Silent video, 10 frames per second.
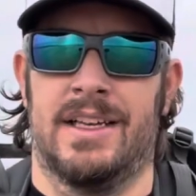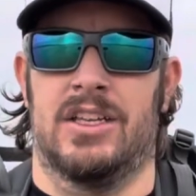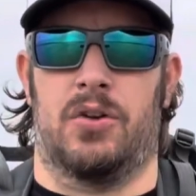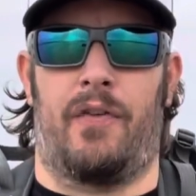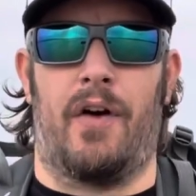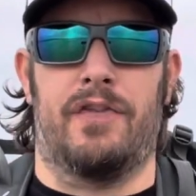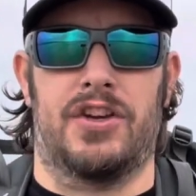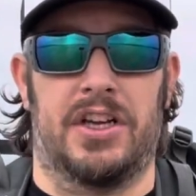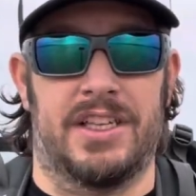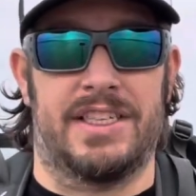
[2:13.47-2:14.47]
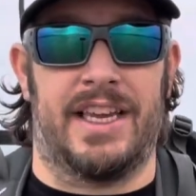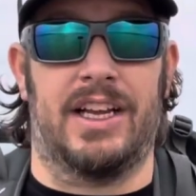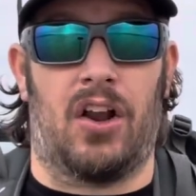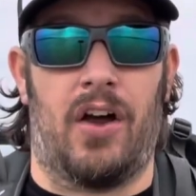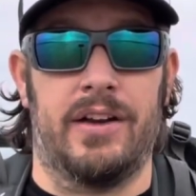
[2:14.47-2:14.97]
So if I'm fishing a sink
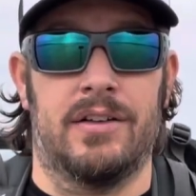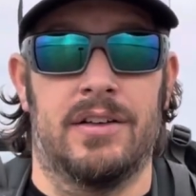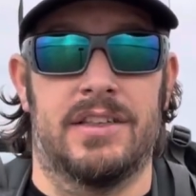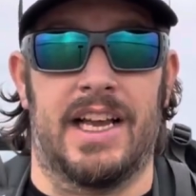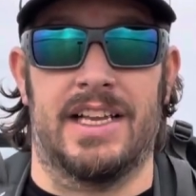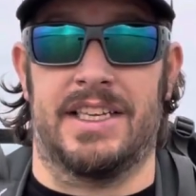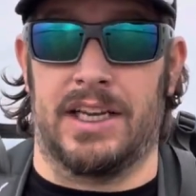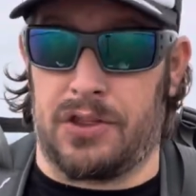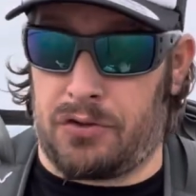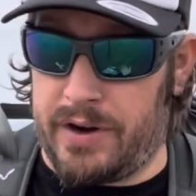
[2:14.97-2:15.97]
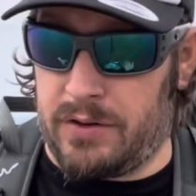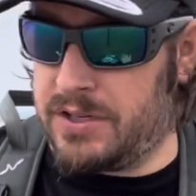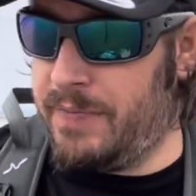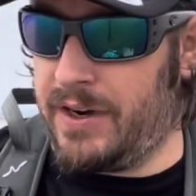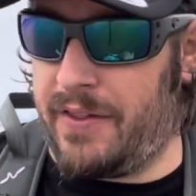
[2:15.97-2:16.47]
line, say a sink 3 or
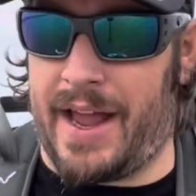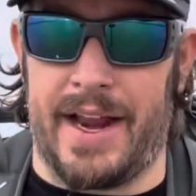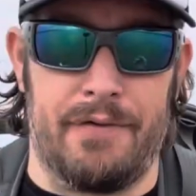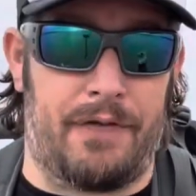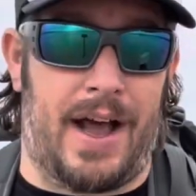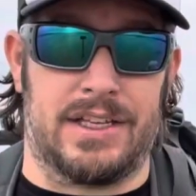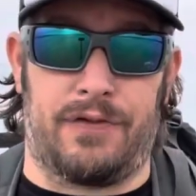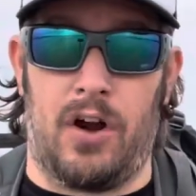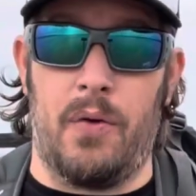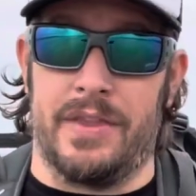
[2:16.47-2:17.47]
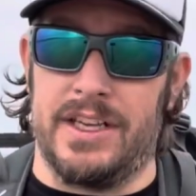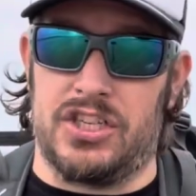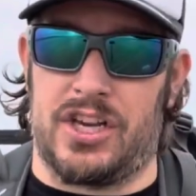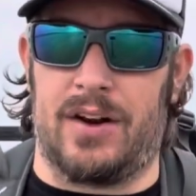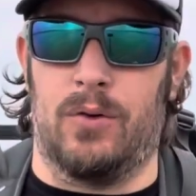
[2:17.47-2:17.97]
something like that, in fast flow in these
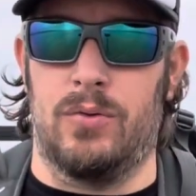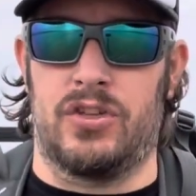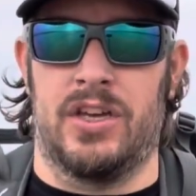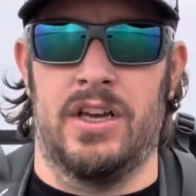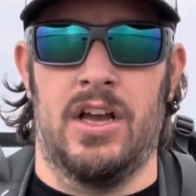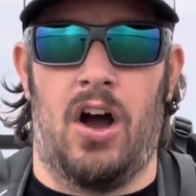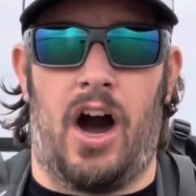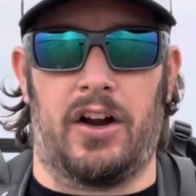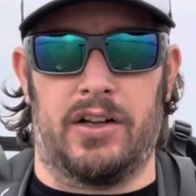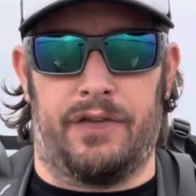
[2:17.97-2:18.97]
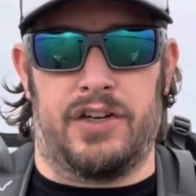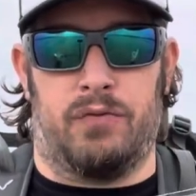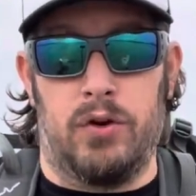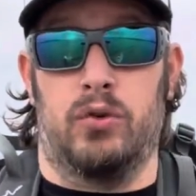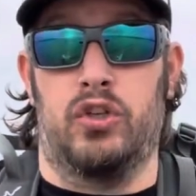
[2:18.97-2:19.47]
channels, I'd like to fish a
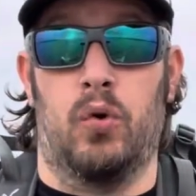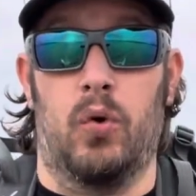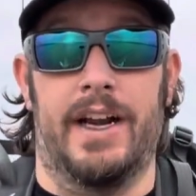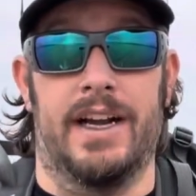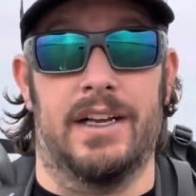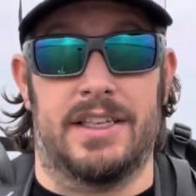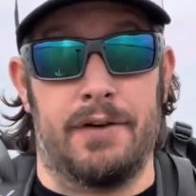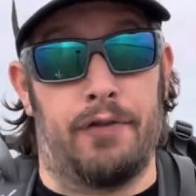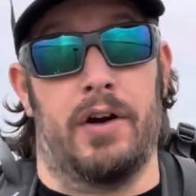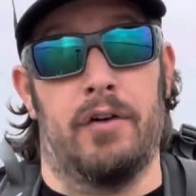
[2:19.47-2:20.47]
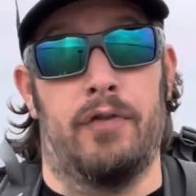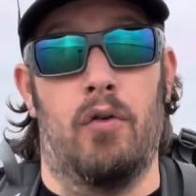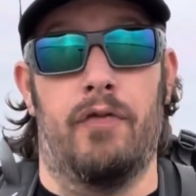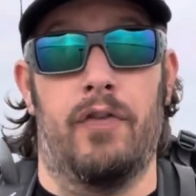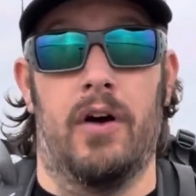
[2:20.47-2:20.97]
real short leader, say 3 or
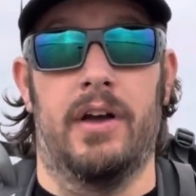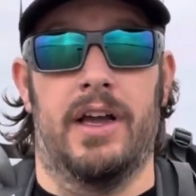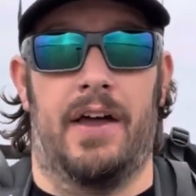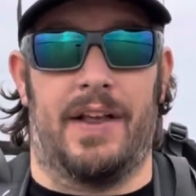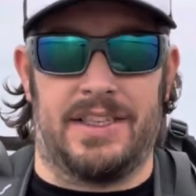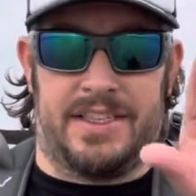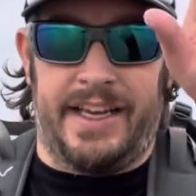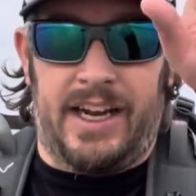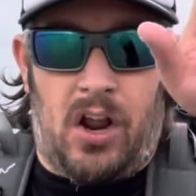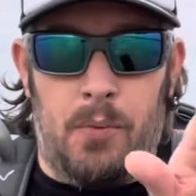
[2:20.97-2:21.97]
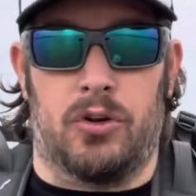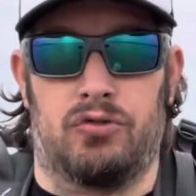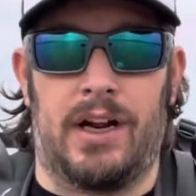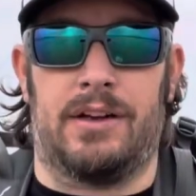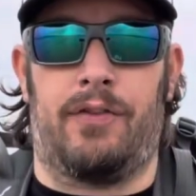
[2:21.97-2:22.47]
4 foot, and that sinking line will
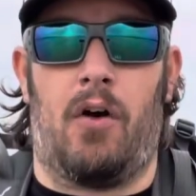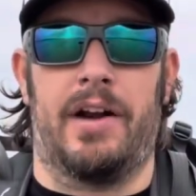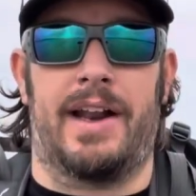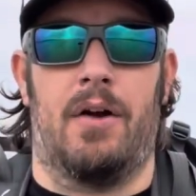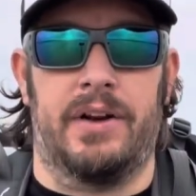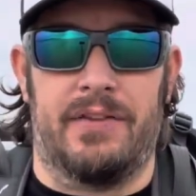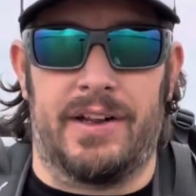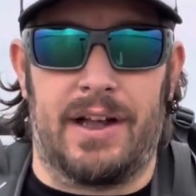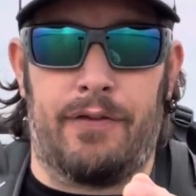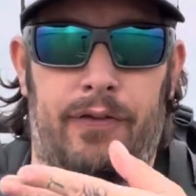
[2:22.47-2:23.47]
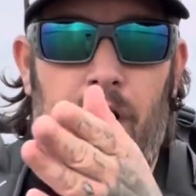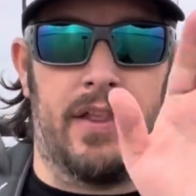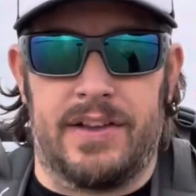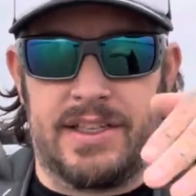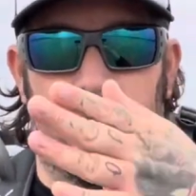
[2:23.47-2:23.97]
drag the fly down, giving that fly
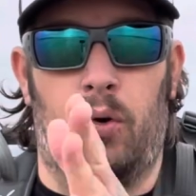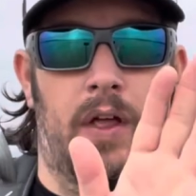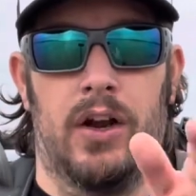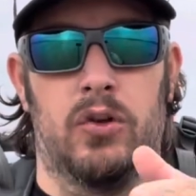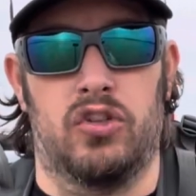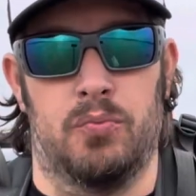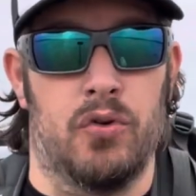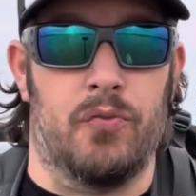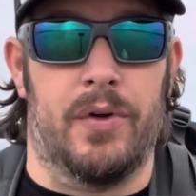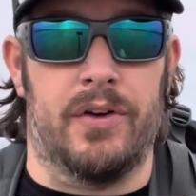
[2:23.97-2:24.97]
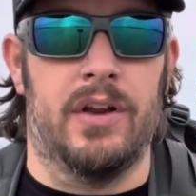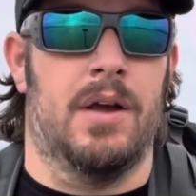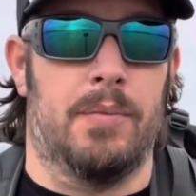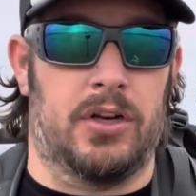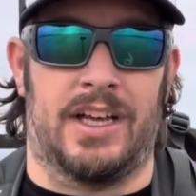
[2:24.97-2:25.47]
still all that loose
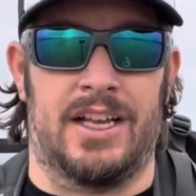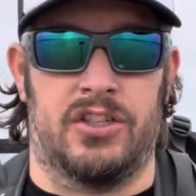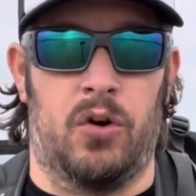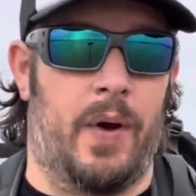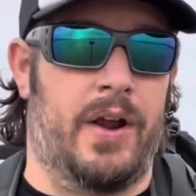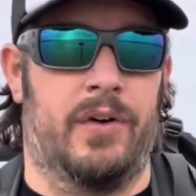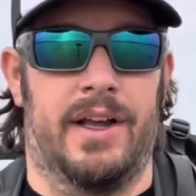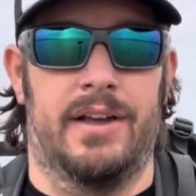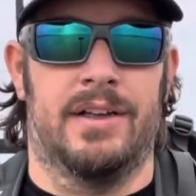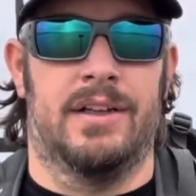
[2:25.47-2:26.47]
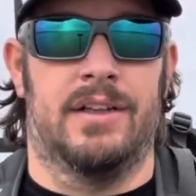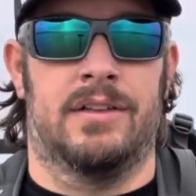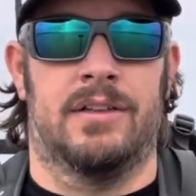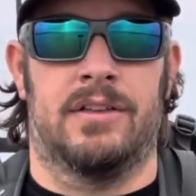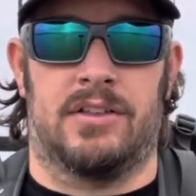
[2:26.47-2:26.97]
movement because it has no weight on
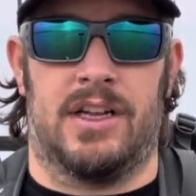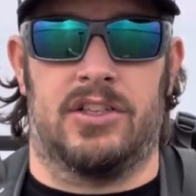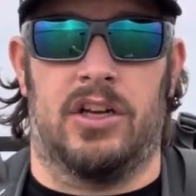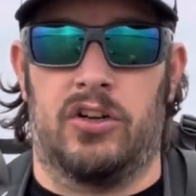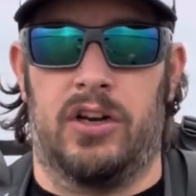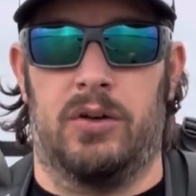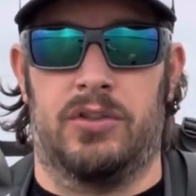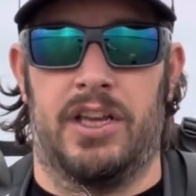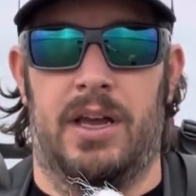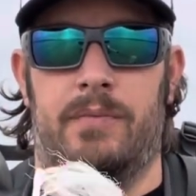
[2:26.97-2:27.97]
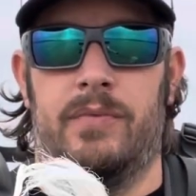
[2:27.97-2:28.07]
it. So that's a good little tip.